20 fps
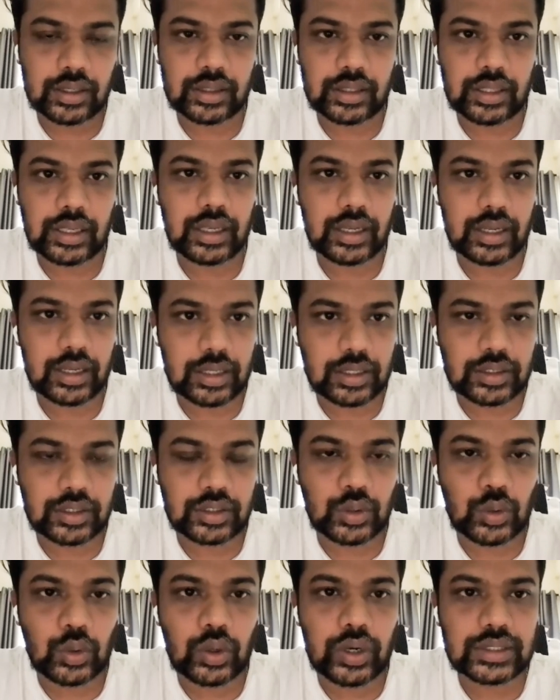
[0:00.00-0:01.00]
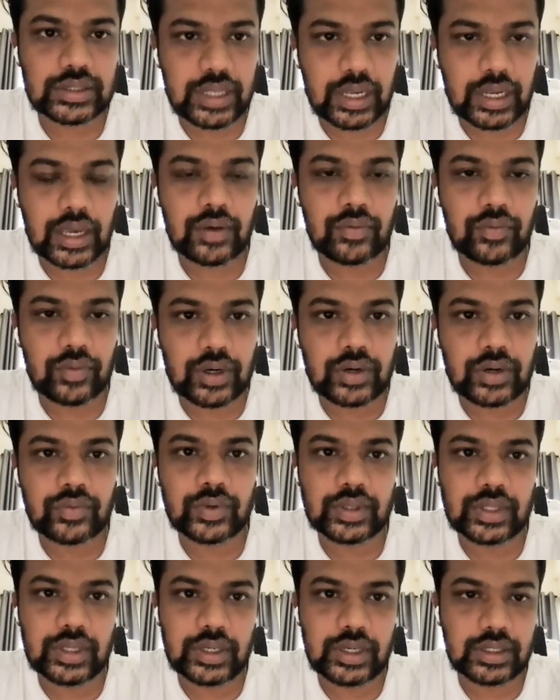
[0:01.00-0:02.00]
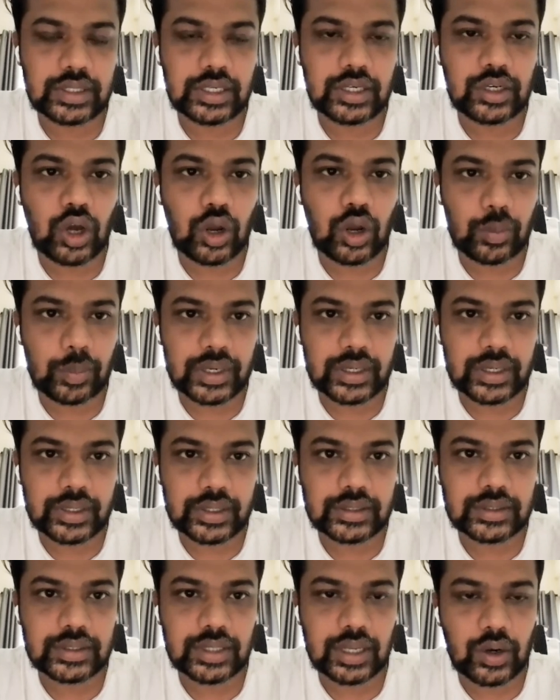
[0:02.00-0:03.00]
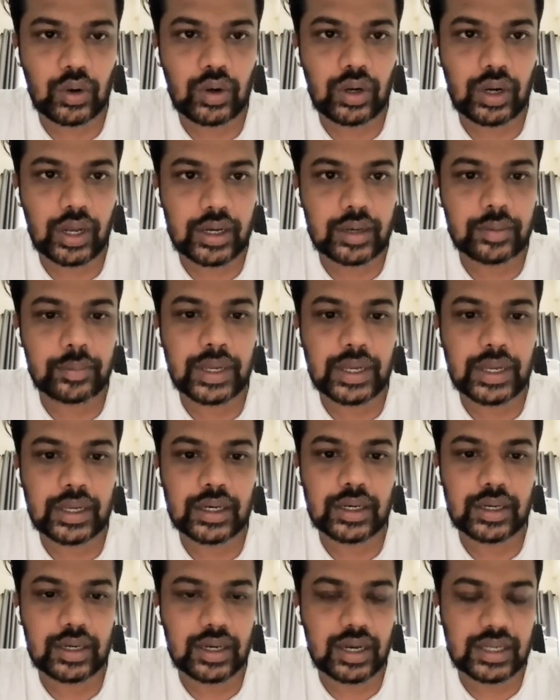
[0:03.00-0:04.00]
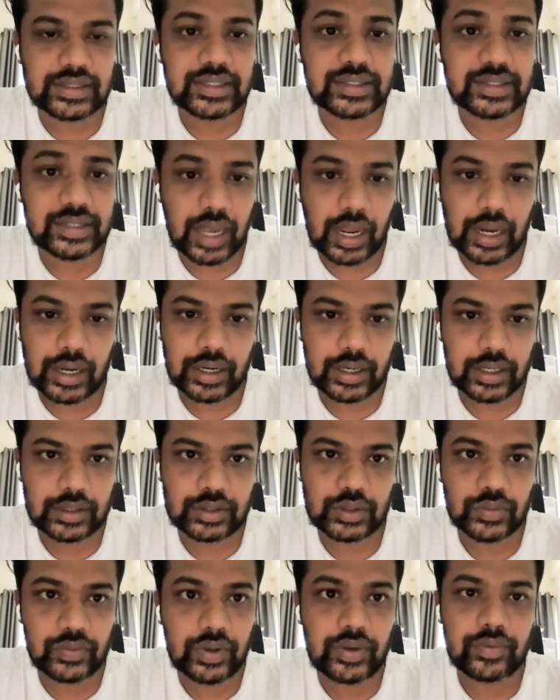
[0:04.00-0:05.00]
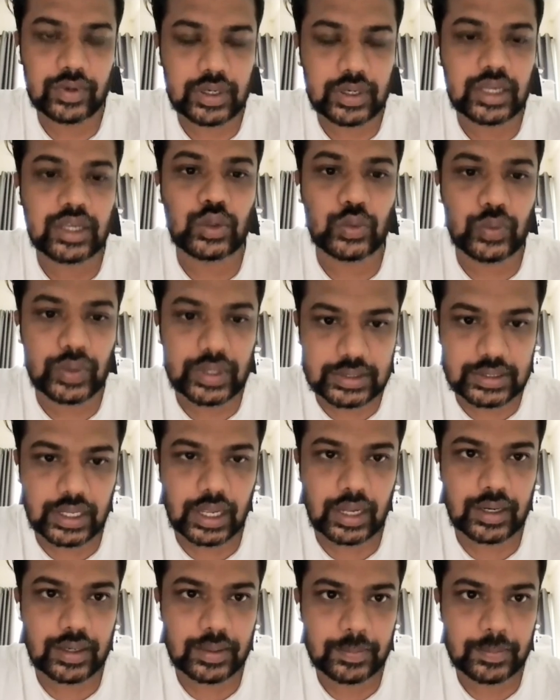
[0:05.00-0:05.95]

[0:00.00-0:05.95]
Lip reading: they told us they can work with the seed corporations and all and make it as a standard. So we are working towards that.